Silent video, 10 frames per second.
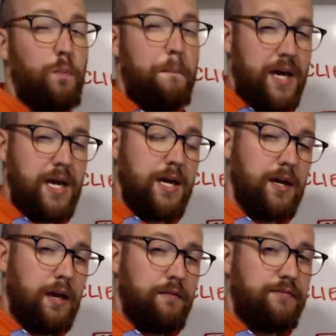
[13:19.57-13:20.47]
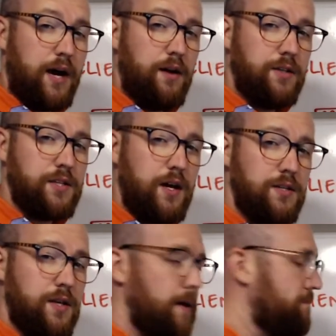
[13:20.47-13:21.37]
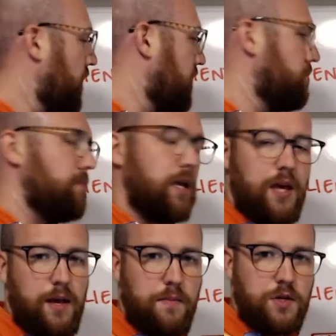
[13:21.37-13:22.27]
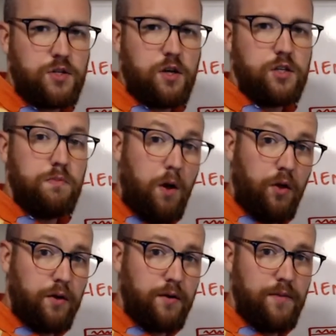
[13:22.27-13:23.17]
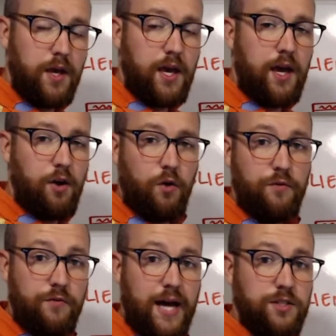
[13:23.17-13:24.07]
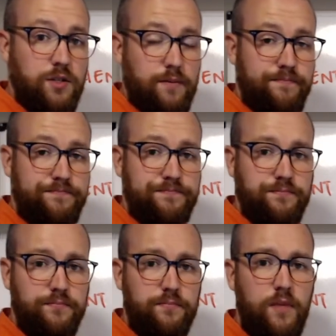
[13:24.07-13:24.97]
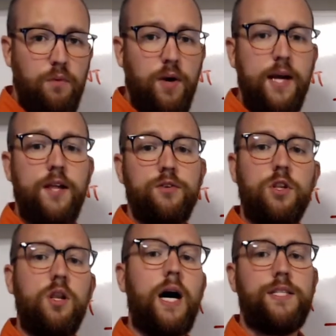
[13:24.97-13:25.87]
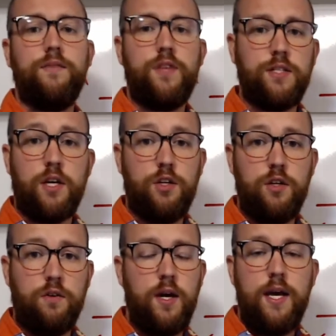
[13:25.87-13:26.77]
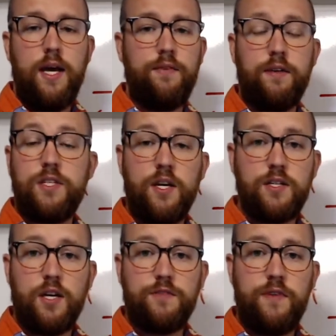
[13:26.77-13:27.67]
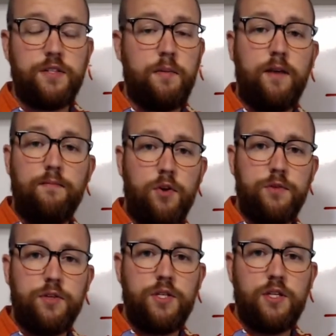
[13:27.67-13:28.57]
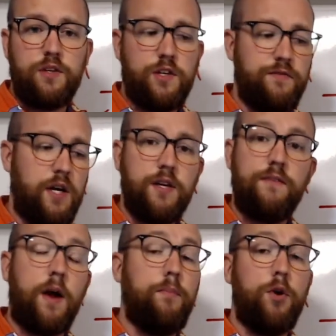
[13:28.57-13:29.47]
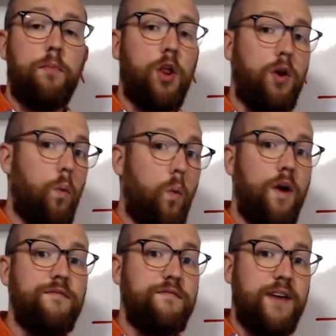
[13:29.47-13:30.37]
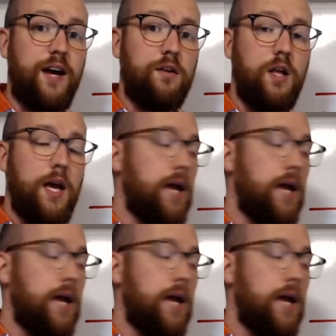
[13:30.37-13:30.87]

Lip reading: big in file size, I can make that image smaller and it'll go faster, right? And there's lots of things I can do. If I have CSS files, I might have multiple CSS files. If I can put them all into one file, it